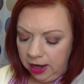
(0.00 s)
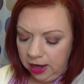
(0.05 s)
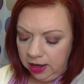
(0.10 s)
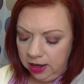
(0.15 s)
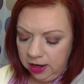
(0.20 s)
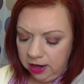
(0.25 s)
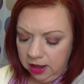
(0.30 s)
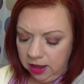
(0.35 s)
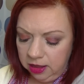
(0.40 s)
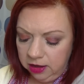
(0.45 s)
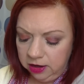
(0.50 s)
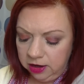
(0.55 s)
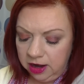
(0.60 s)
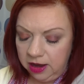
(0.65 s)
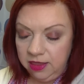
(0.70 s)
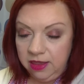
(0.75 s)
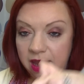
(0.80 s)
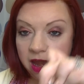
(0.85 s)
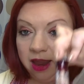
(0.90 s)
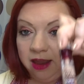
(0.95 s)
and the color
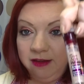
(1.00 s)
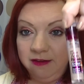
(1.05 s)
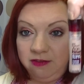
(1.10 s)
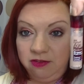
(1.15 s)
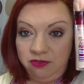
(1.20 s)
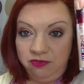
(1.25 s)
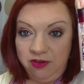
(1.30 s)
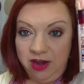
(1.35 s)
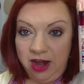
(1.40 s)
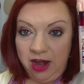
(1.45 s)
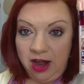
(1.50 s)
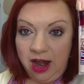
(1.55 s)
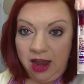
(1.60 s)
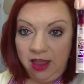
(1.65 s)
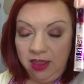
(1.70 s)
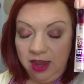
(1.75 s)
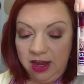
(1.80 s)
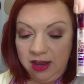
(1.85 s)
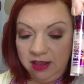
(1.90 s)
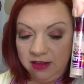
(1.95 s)
on that is fair. I
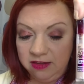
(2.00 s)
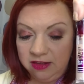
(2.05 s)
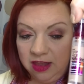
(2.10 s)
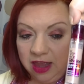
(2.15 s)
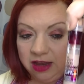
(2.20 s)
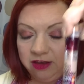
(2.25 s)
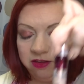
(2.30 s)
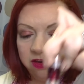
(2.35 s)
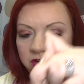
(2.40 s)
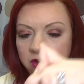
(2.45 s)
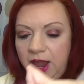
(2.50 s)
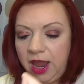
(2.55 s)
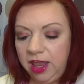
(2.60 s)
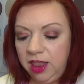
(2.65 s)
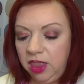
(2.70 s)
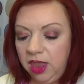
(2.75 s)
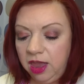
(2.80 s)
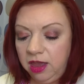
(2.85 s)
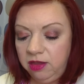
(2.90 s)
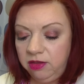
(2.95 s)
like this a lot too. I
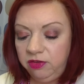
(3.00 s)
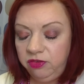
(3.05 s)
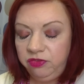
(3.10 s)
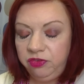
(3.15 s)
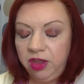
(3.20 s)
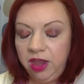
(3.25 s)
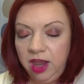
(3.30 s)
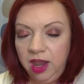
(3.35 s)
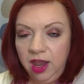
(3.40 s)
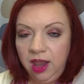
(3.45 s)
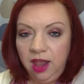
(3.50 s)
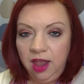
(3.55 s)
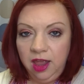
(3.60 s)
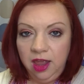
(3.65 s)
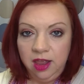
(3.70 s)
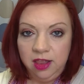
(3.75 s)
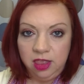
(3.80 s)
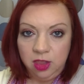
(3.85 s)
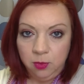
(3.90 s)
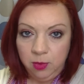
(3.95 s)
love
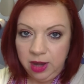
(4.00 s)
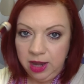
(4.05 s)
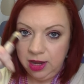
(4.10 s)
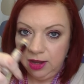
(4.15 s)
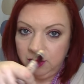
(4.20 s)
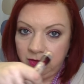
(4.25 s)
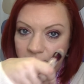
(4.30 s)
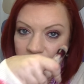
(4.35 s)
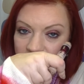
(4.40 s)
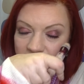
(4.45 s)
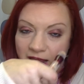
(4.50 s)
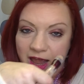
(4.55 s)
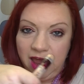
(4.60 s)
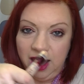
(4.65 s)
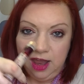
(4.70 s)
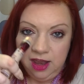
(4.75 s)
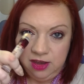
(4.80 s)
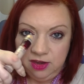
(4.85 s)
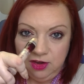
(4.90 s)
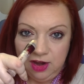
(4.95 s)
the way it goes
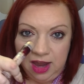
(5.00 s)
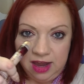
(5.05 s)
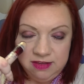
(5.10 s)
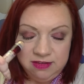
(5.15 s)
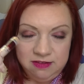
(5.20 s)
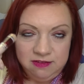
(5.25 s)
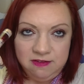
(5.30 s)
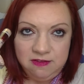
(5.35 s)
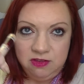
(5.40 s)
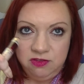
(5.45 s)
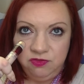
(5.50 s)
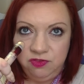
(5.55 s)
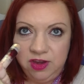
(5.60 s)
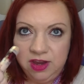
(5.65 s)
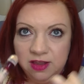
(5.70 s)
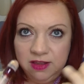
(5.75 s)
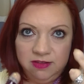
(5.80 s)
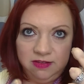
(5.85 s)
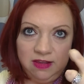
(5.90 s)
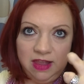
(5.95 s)
on, you guys. It just
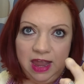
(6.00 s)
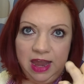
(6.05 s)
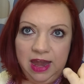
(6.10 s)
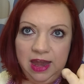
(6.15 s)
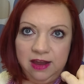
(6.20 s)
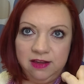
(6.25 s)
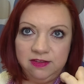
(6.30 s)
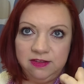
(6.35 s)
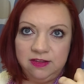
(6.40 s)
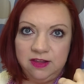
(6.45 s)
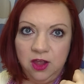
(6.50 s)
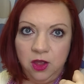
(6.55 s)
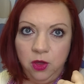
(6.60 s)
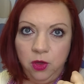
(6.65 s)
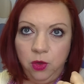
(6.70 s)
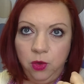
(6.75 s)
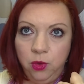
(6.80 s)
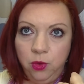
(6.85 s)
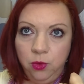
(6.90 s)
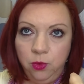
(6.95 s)
feels like
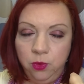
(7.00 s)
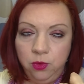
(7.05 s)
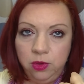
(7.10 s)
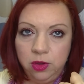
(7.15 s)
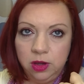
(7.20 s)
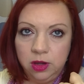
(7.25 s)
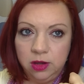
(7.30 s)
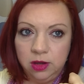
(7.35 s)
so